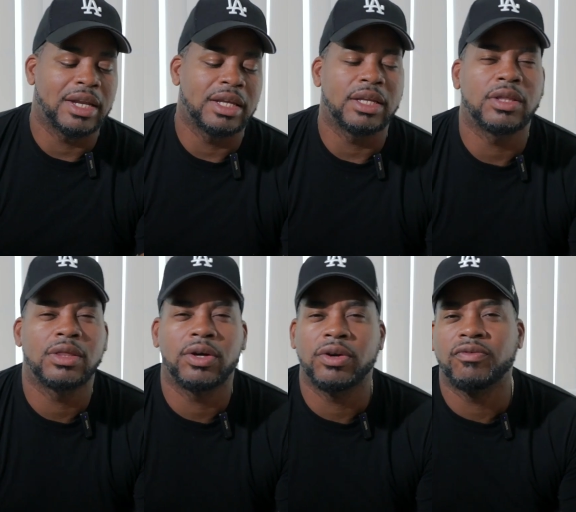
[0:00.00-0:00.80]
I needed
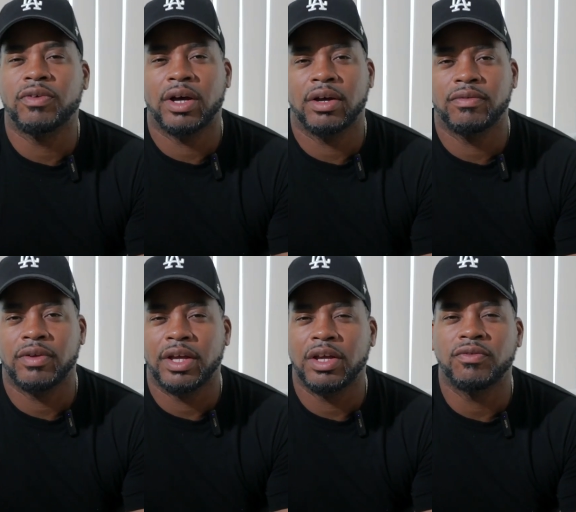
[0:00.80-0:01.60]
35
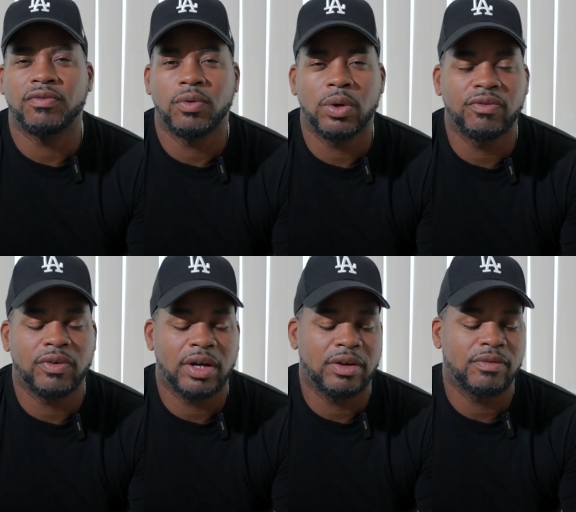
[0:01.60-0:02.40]
and
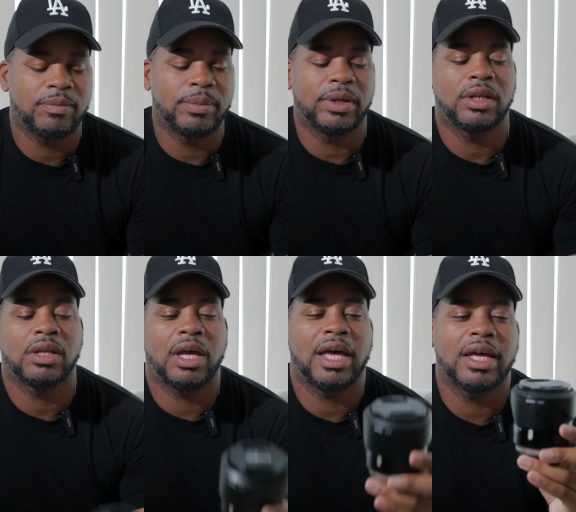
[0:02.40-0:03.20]
45. But
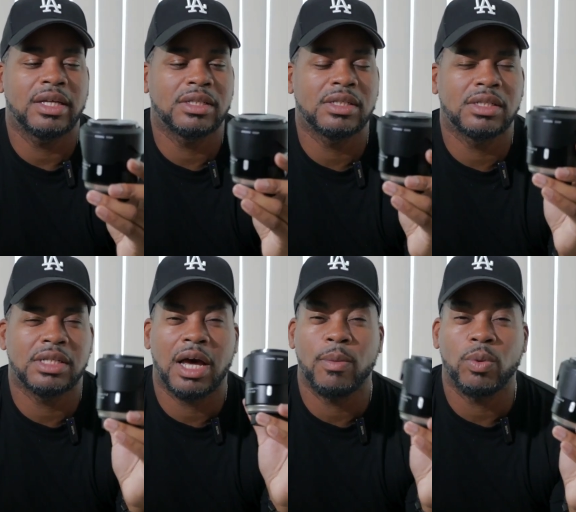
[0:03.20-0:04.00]
as
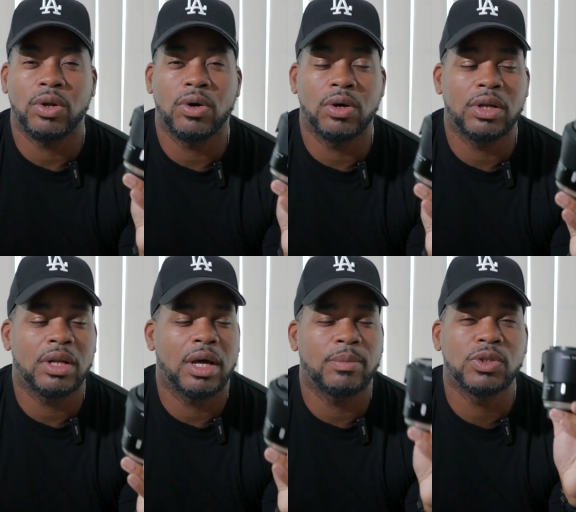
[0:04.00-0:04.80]
time went on,
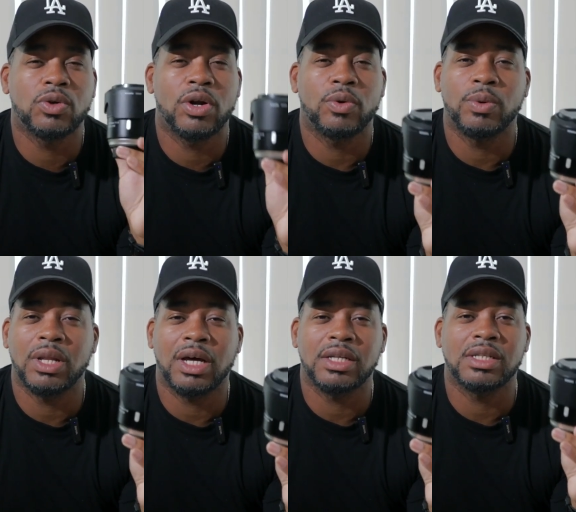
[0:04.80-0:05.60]
I'm starting to
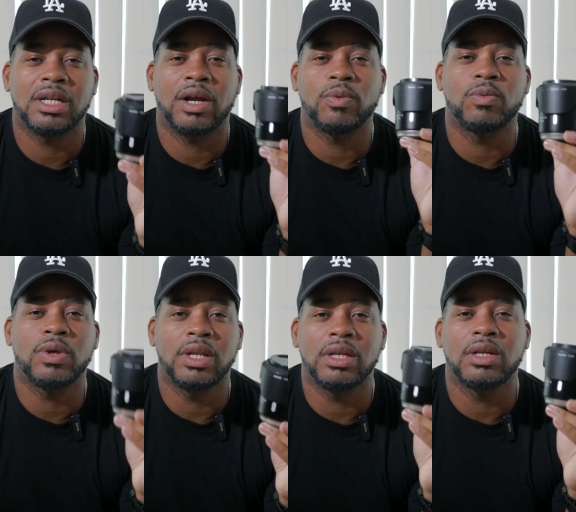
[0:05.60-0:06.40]
realize that I
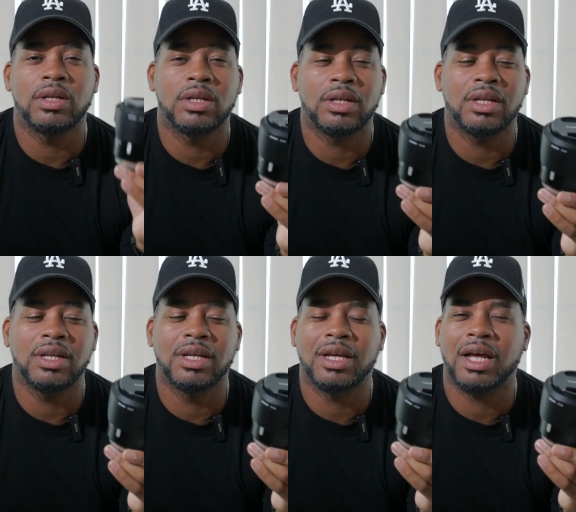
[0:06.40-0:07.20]
really
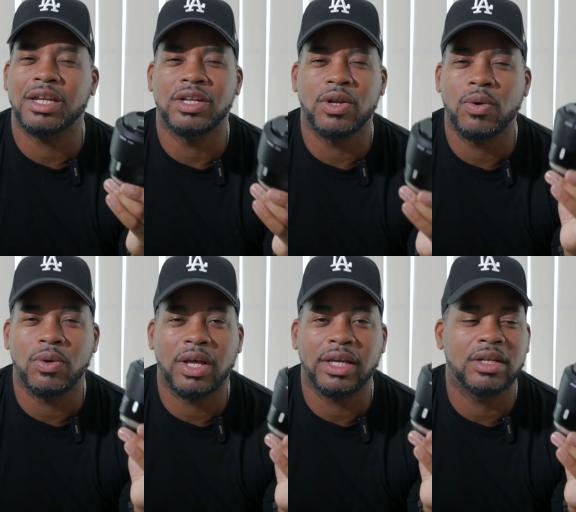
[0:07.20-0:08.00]
kind of
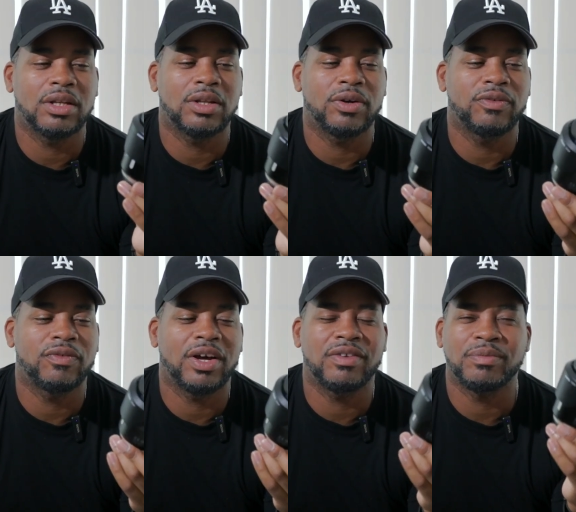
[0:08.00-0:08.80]
don't like
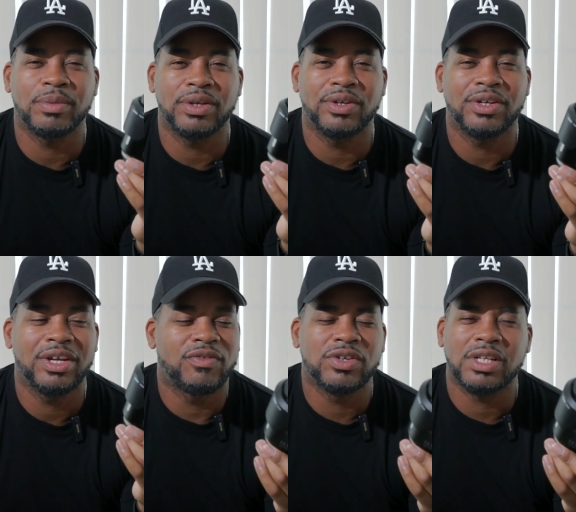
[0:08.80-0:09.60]
35mm.
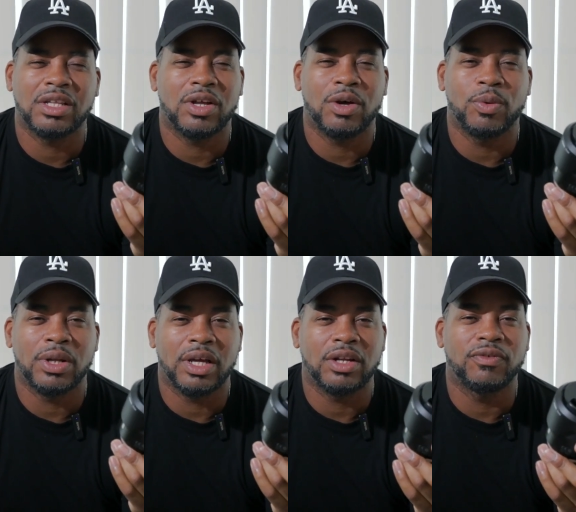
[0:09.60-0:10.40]
At first I thought I
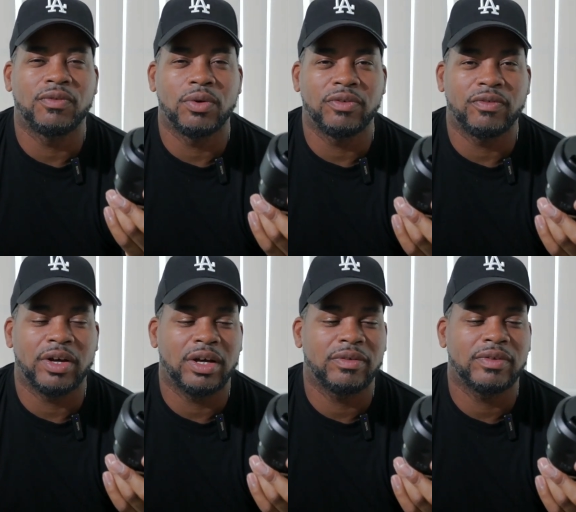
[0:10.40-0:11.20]
wouldn't like the
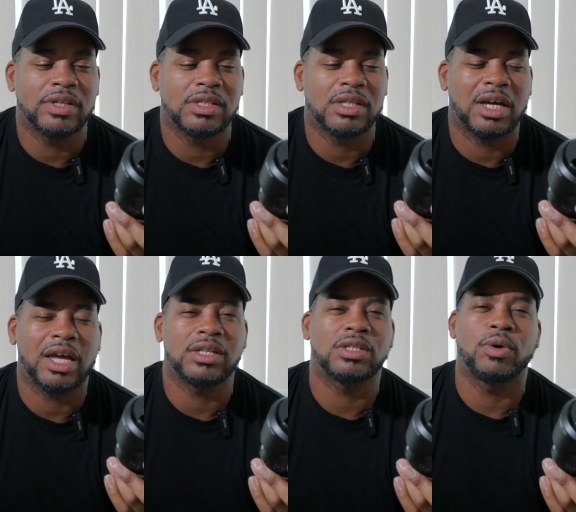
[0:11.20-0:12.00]
45 because I
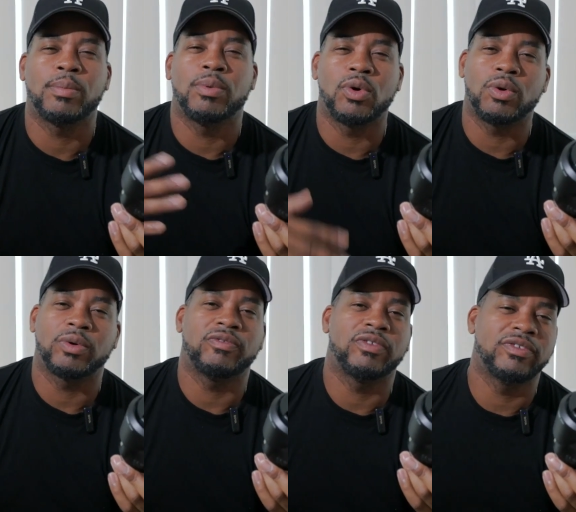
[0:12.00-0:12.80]
got so bored
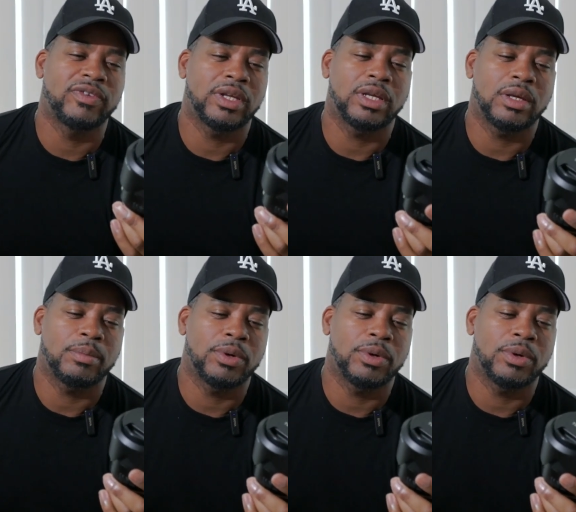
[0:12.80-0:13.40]
with 50.